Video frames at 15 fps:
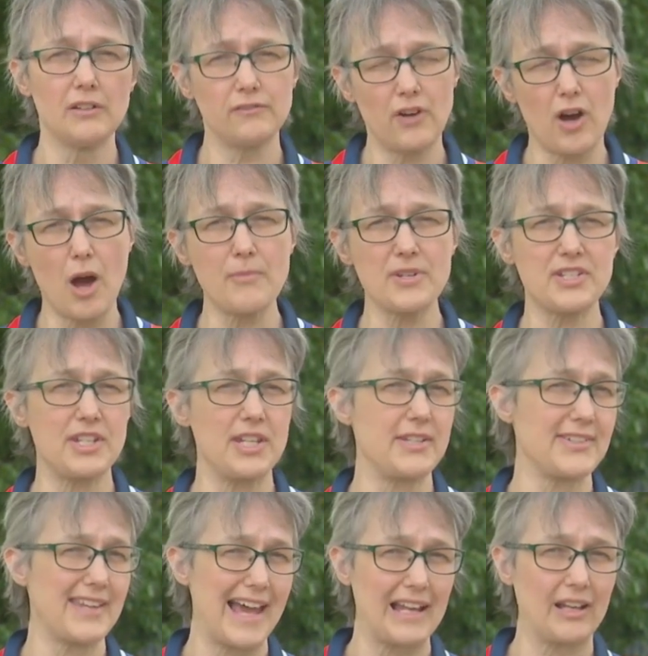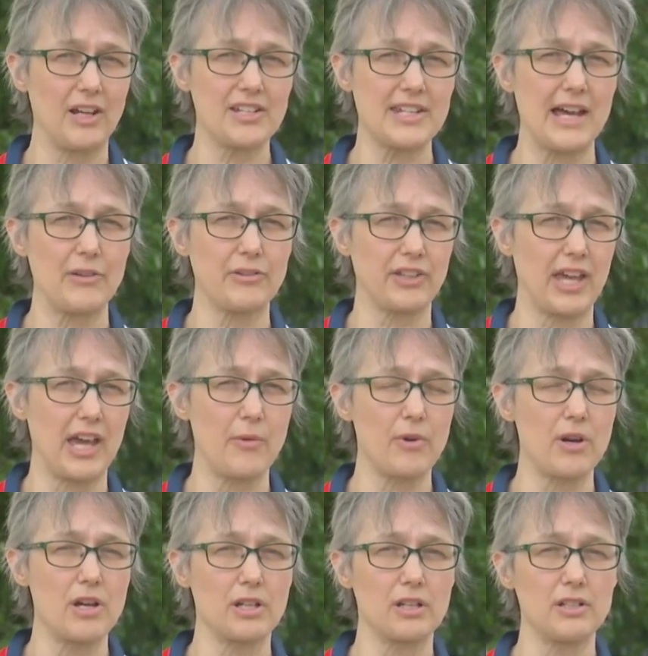pharmacists, allied healthcare
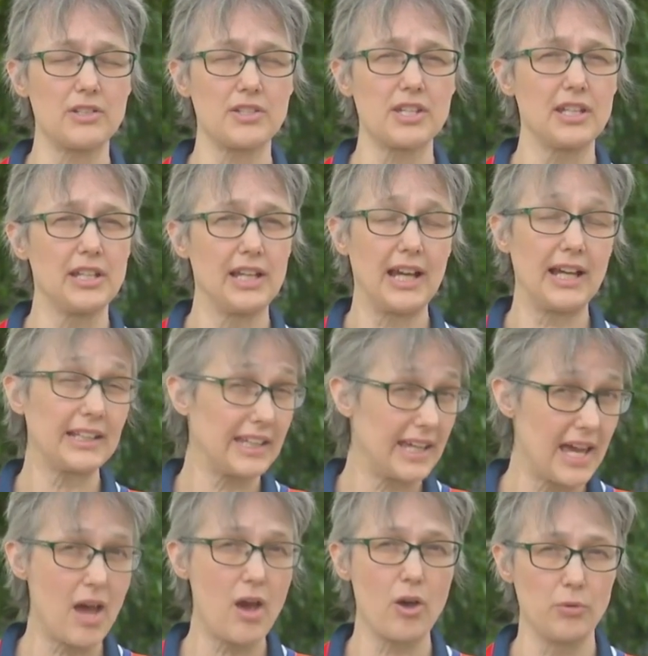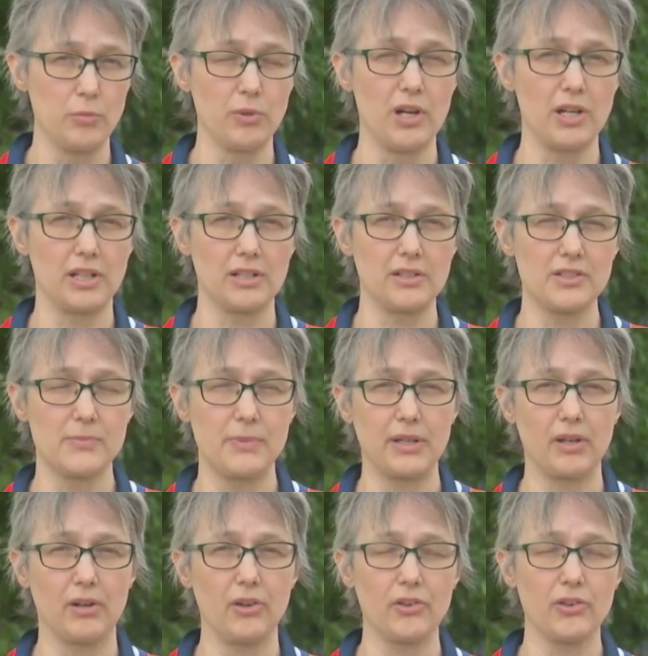workers and care home workers,
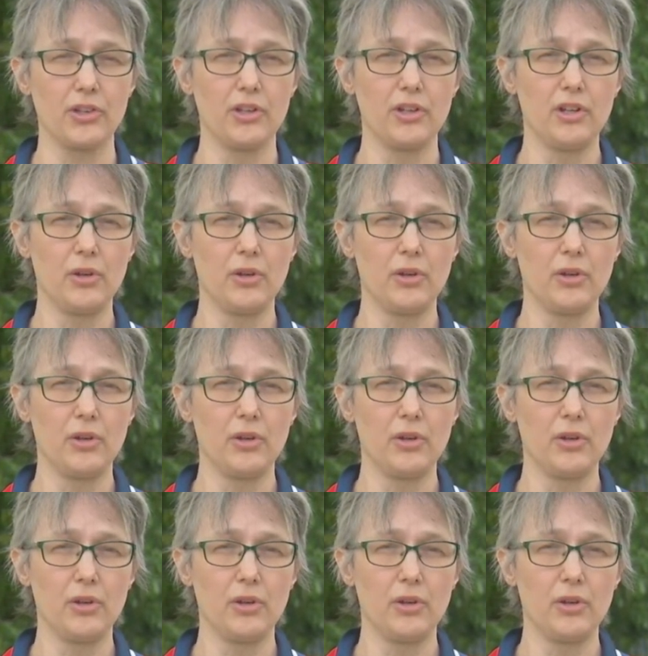because